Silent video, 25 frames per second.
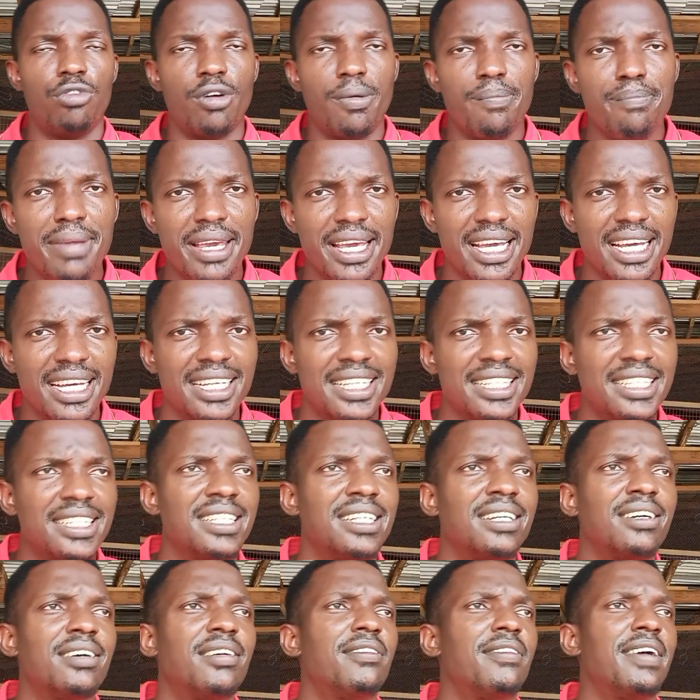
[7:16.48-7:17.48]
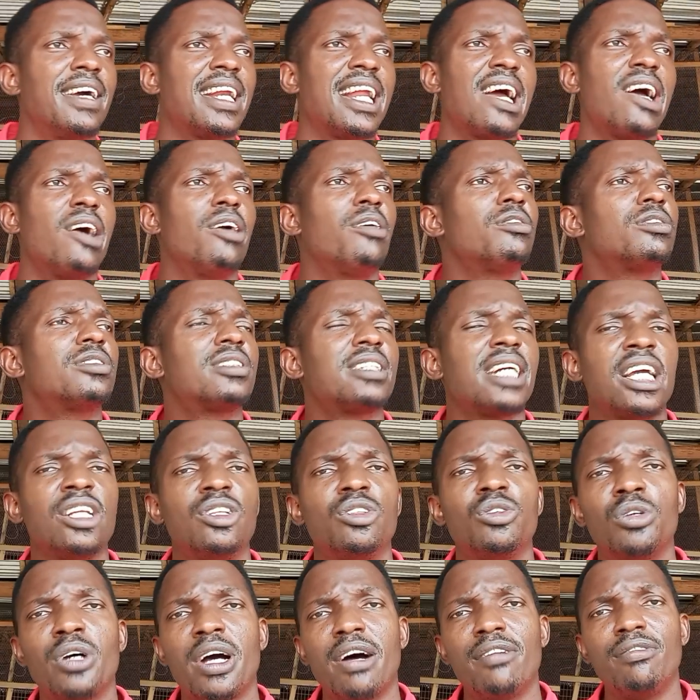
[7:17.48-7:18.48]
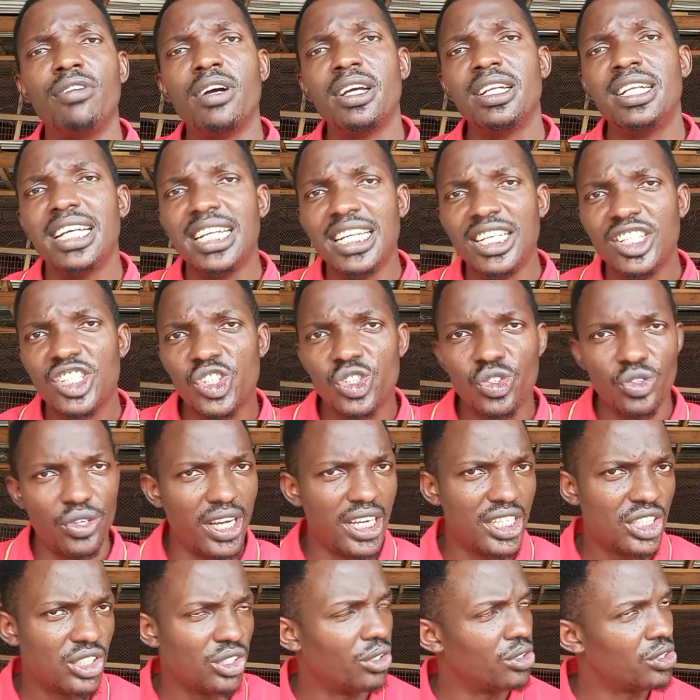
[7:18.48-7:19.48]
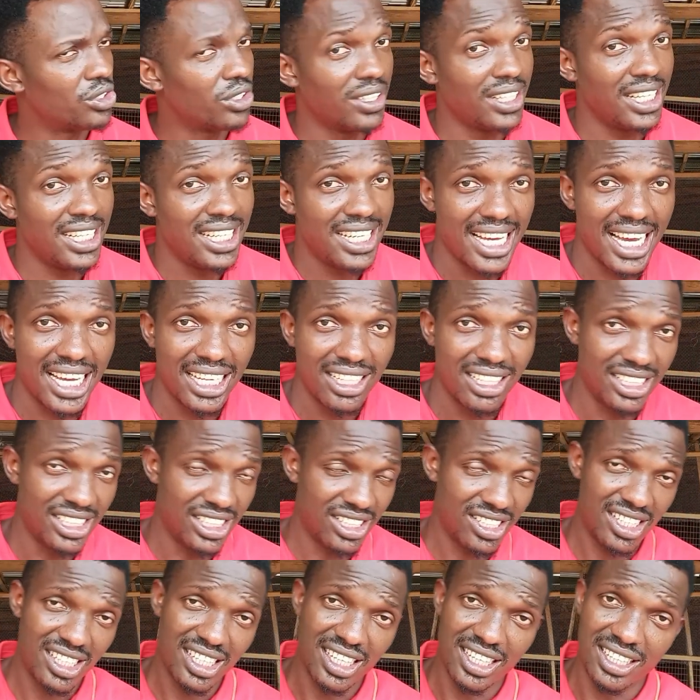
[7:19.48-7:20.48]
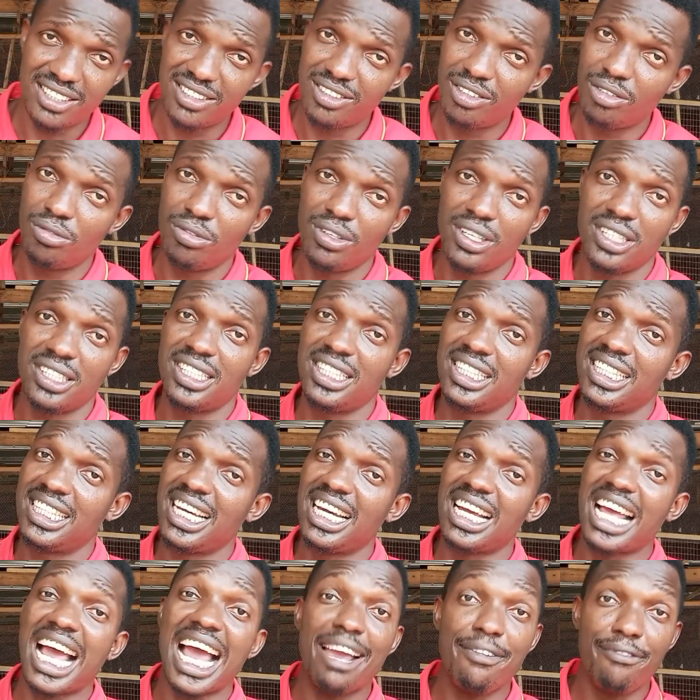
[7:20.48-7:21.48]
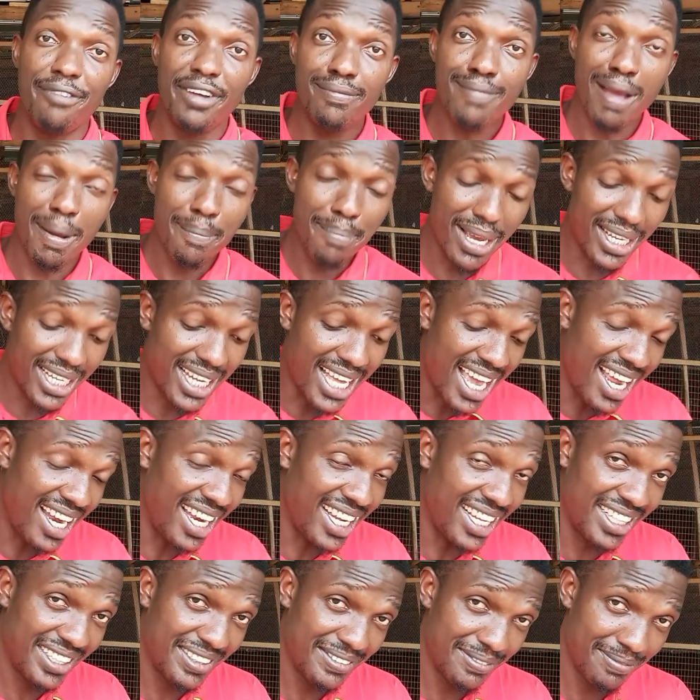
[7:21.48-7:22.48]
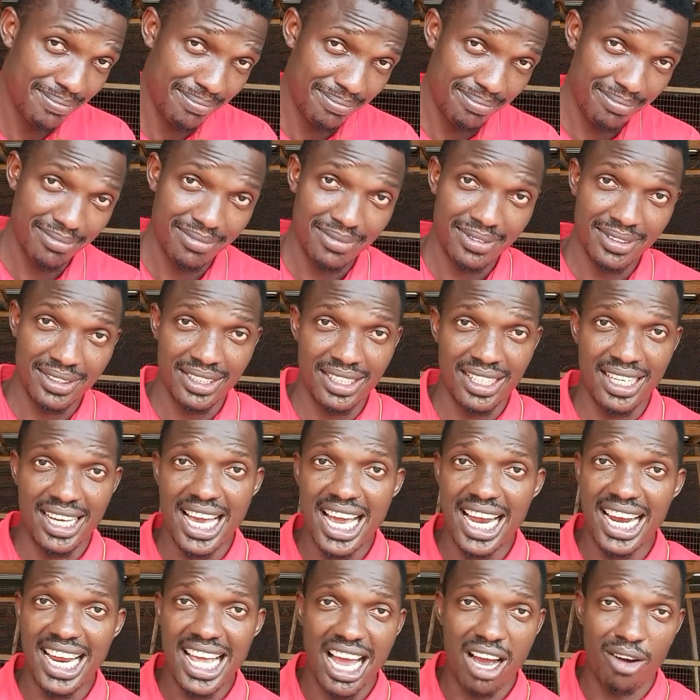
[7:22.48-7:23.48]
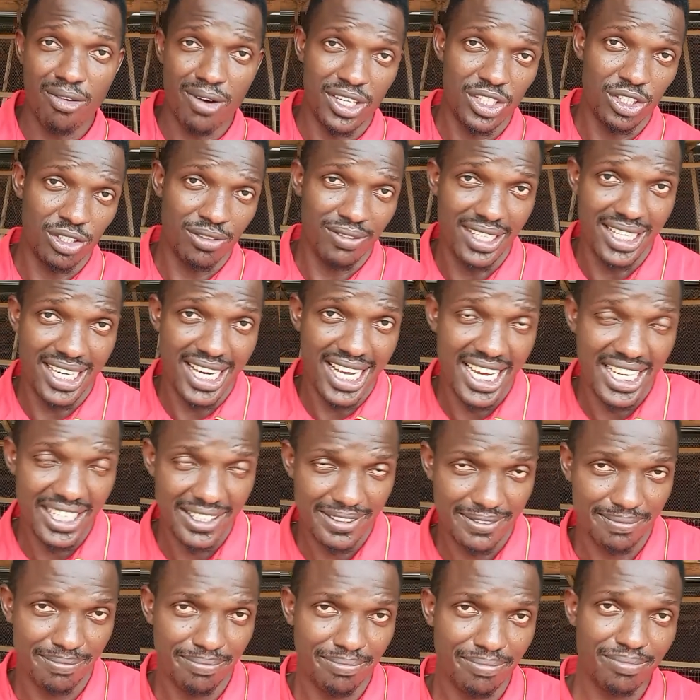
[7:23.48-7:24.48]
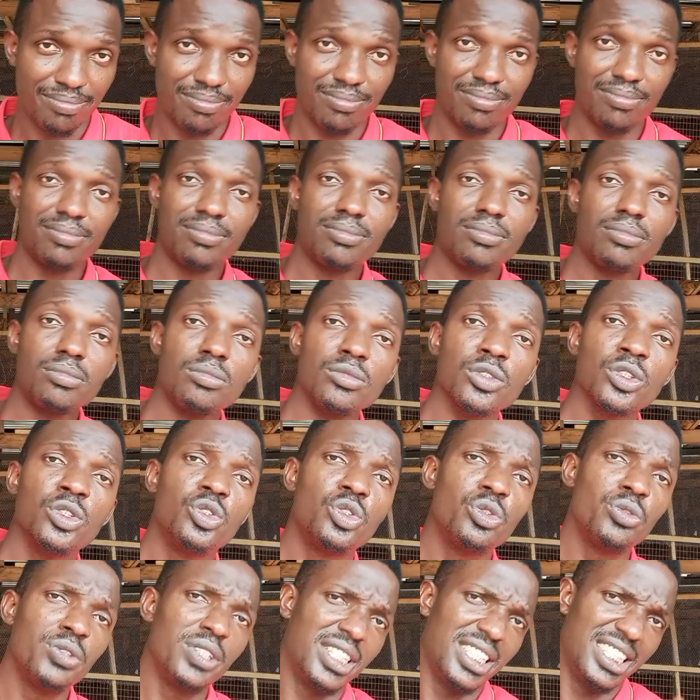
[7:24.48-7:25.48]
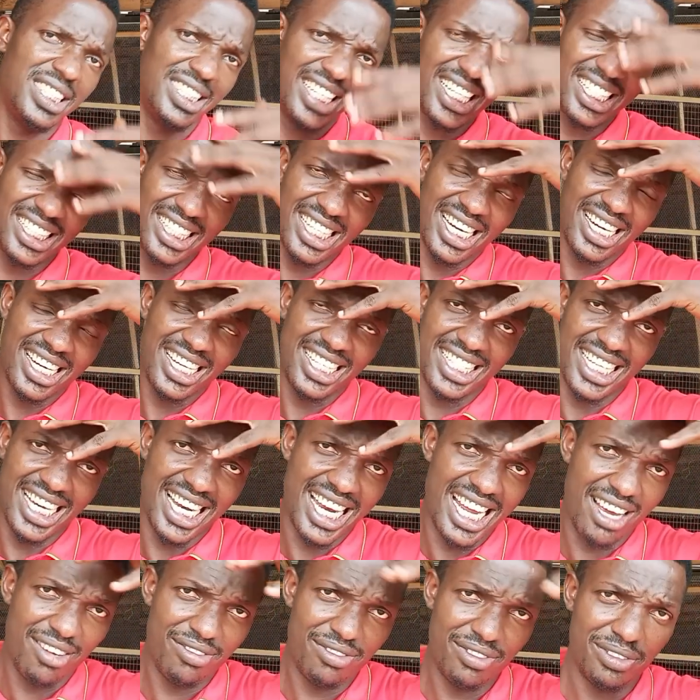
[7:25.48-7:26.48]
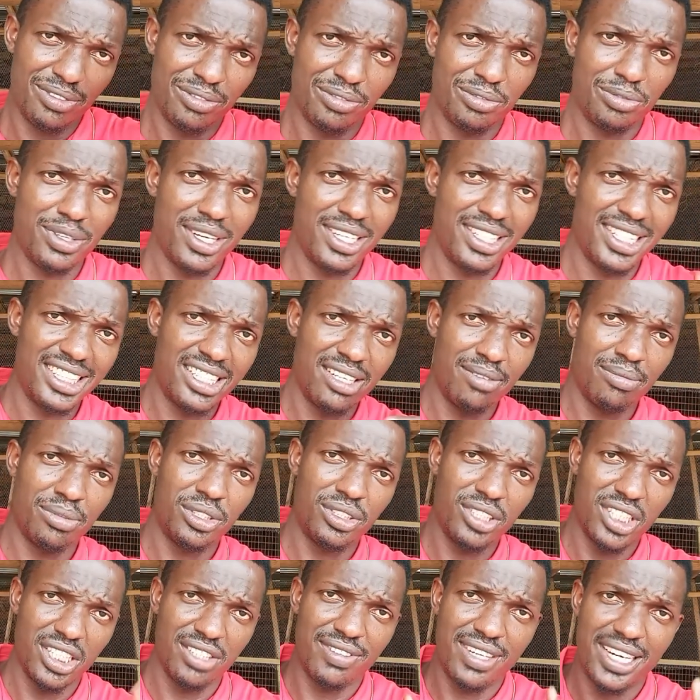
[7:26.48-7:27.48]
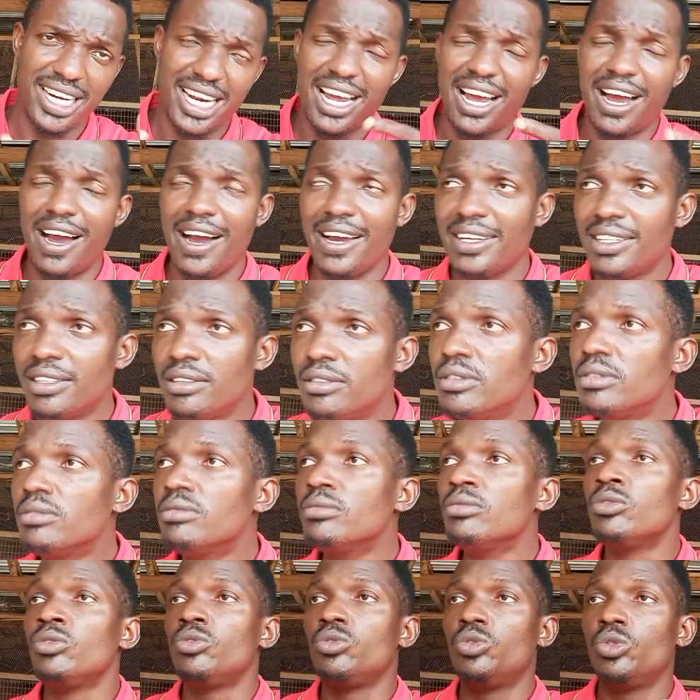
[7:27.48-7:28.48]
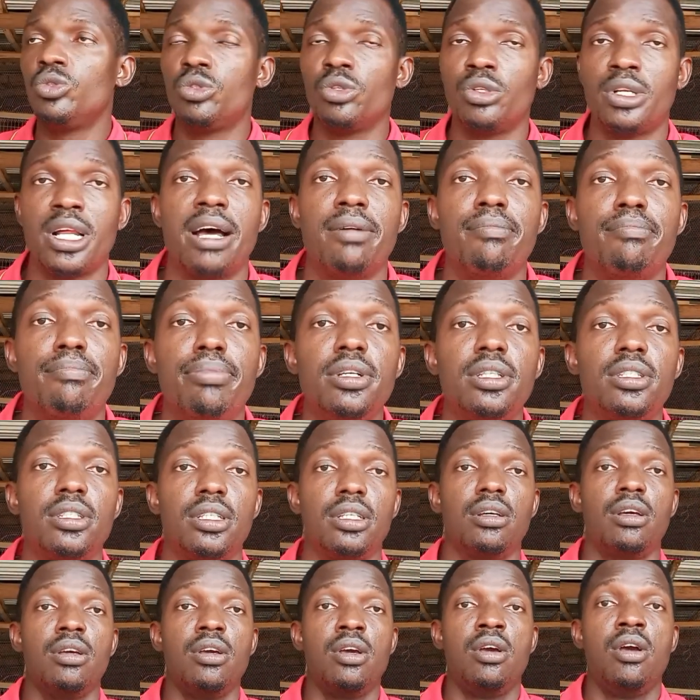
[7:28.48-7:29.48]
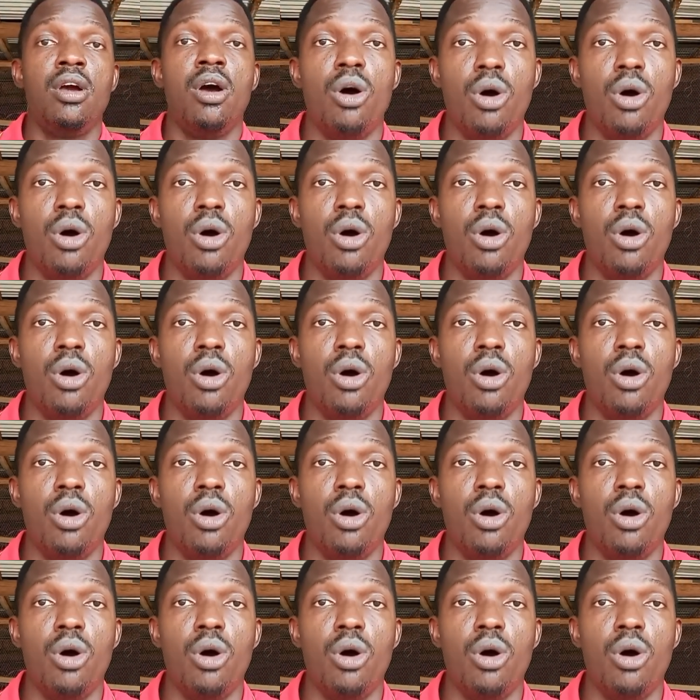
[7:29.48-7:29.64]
For me, when I'm trying to avoid heat stress or sudden death in chickens, I feed my bird early hours of the day. So when it's getting around 11, when the temperature is very high, due to that breathing,